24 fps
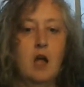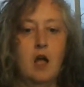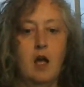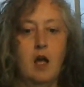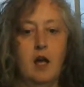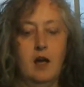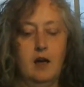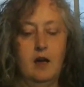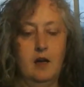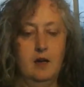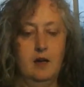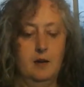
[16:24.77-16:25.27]

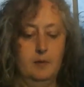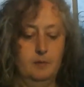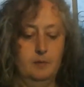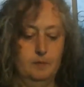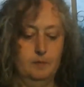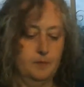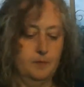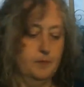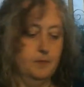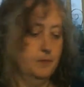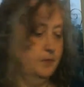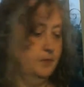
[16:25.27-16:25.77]
Um,
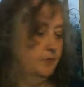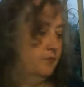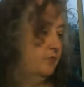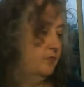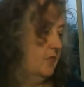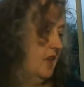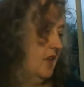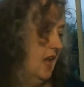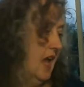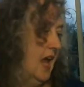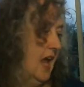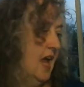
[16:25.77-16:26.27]

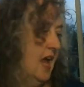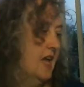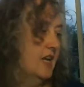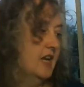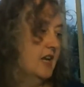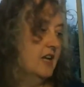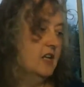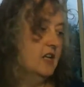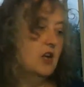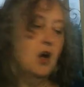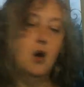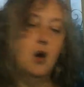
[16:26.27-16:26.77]
and I
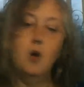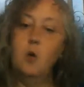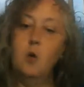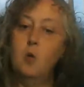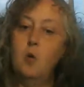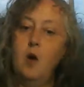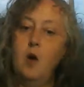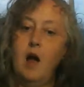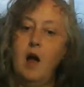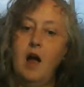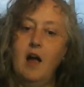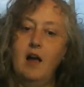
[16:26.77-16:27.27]

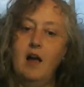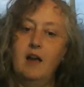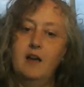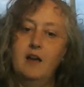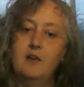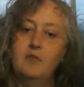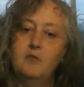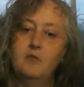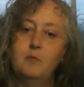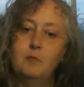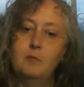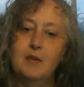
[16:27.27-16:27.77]
know
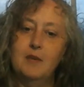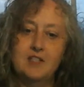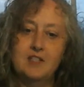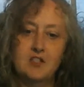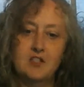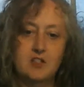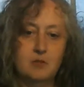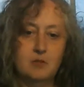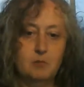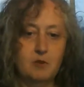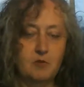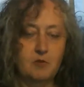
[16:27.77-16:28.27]
I've
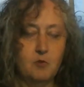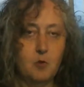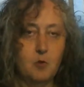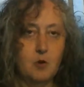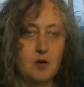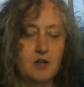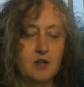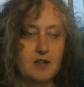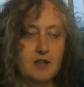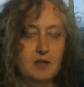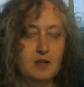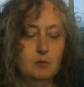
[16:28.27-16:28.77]
mentioned
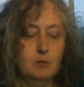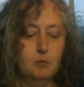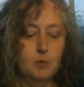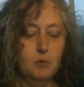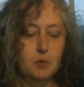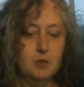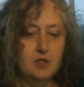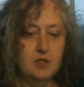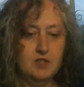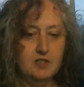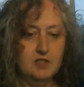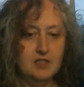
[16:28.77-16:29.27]
before the
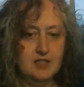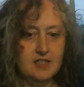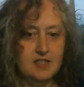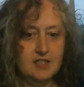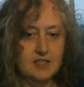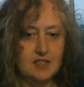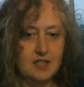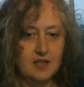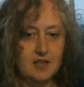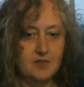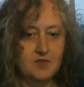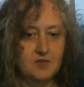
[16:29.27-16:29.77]
importance
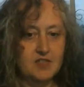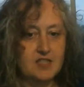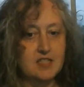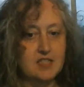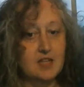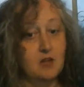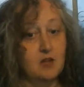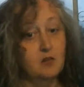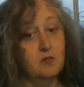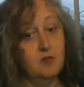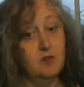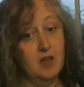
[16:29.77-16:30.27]
of
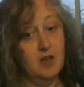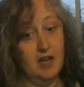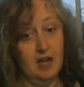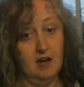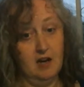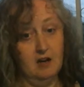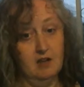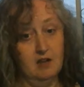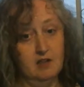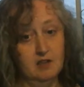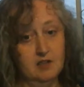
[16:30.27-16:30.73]
self-care.